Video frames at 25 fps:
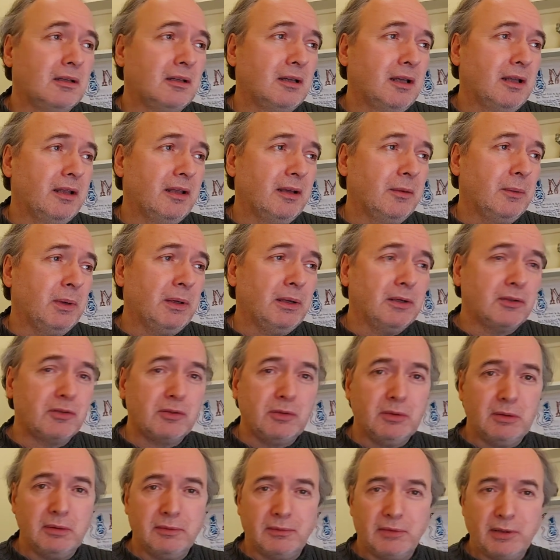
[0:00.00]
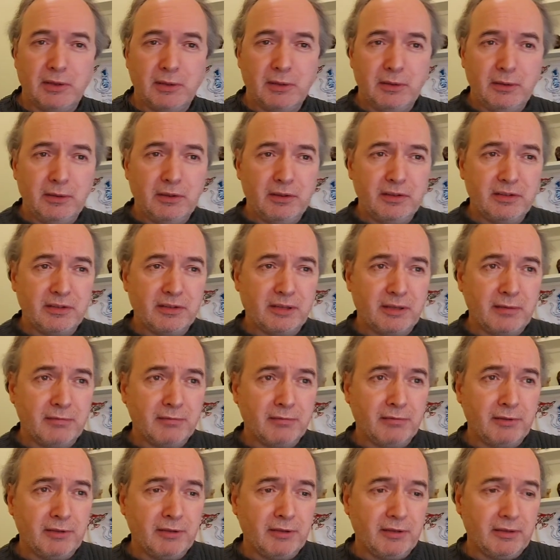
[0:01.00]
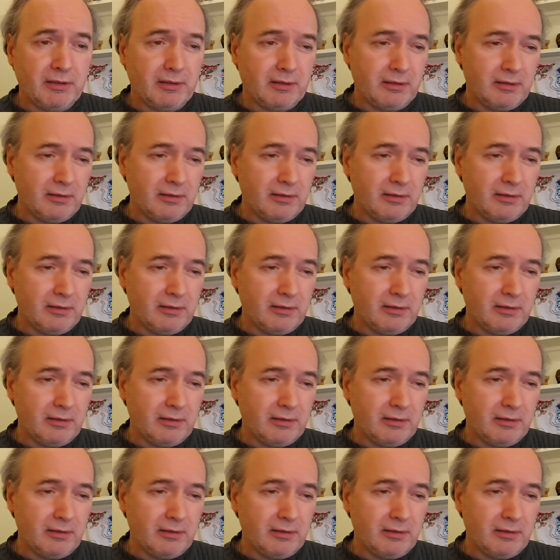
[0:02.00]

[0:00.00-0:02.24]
I think one or two of those I've written,